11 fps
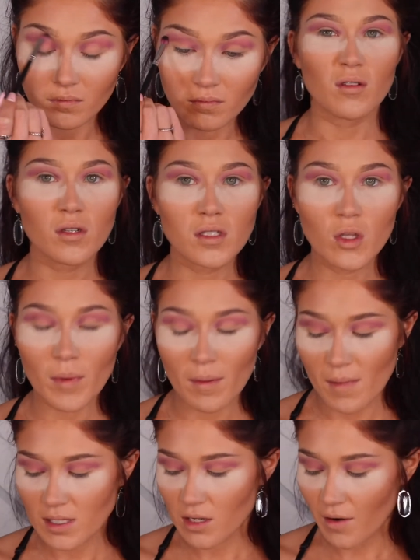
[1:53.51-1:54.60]
It looks a little bit
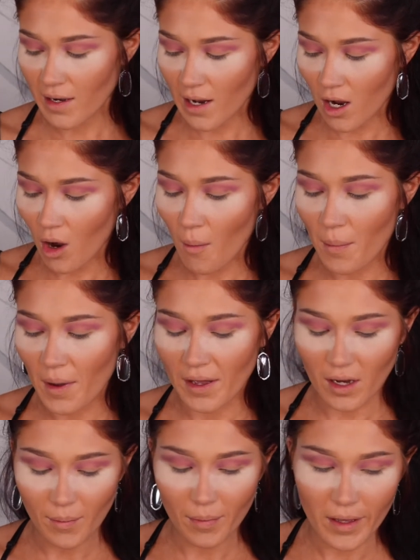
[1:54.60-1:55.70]
messy right now, but
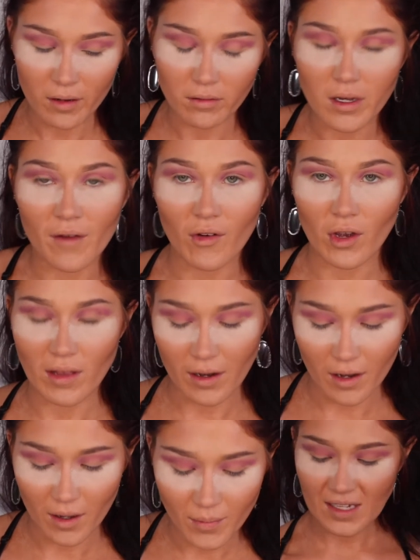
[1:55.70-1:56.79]
I plan on covering that
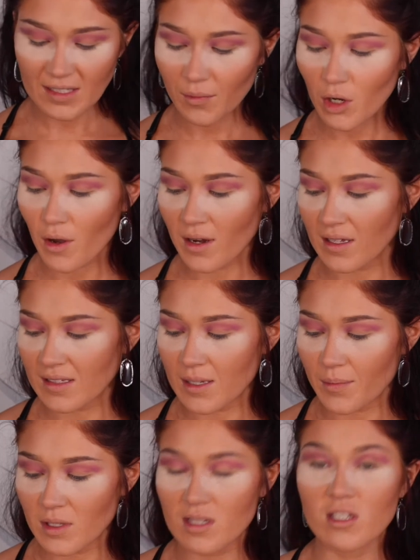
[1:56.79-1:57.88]
up. So I'm going to go ahead and
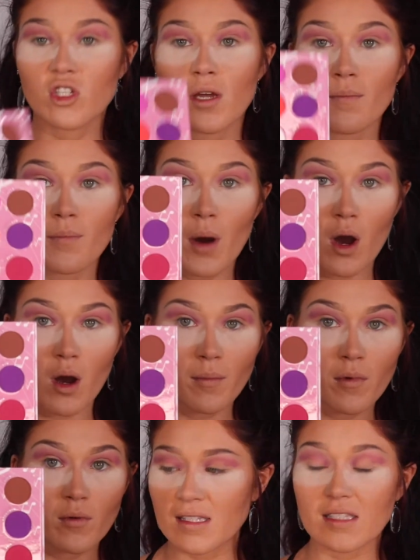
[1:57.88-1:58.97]
dip into the shade
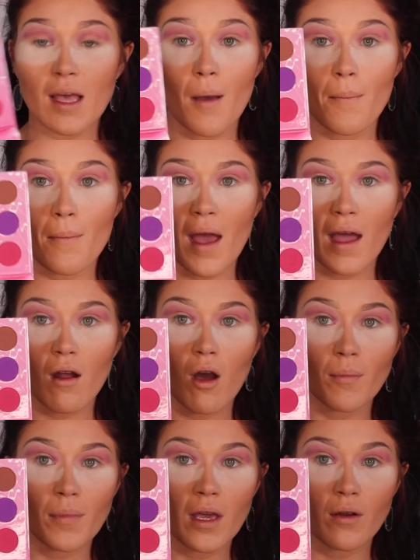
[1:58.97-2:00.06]
Balm. It's this matte
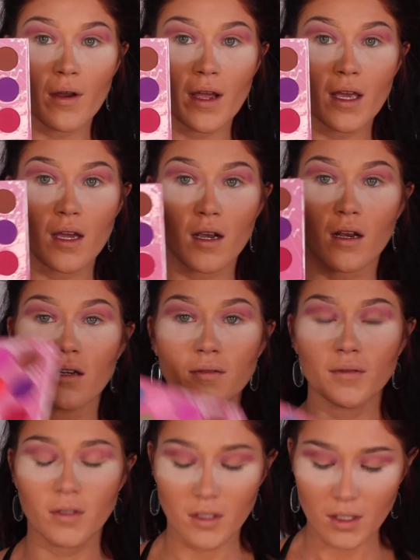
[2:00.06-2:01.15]
hot pink right here.
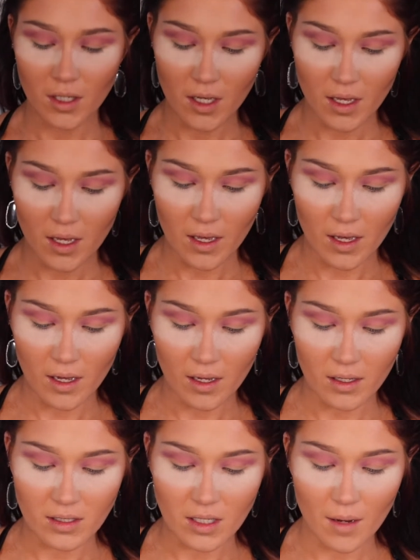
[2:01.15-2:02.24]

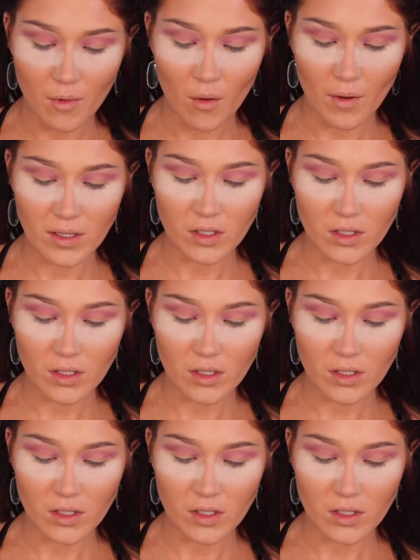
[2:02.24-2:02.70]
And I'm going